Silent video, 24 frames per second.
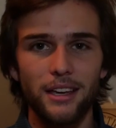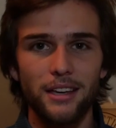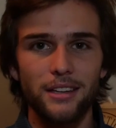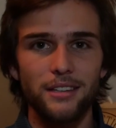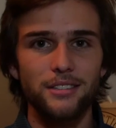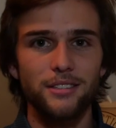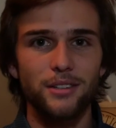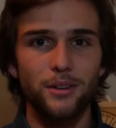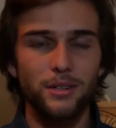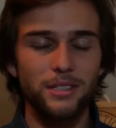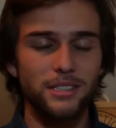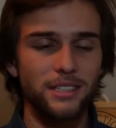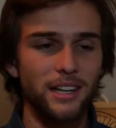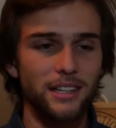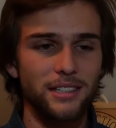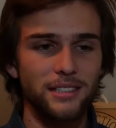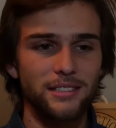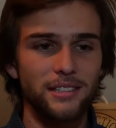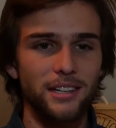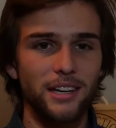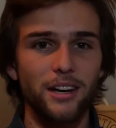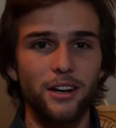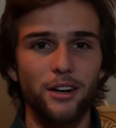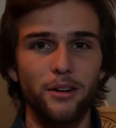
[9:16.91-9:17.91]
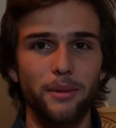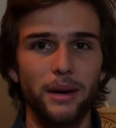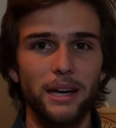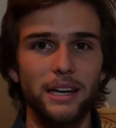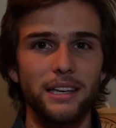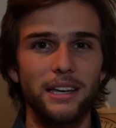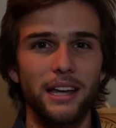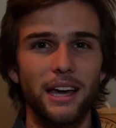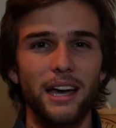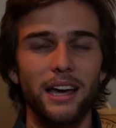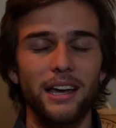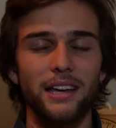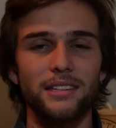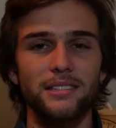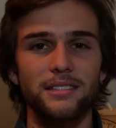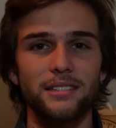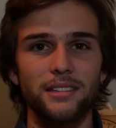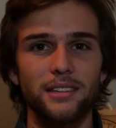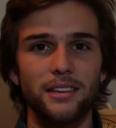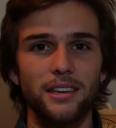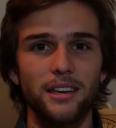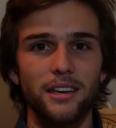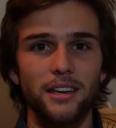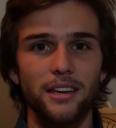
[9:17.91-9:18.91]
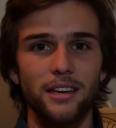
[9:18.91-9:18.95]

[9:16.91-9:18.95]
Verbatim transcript: so it's not sitting on my desk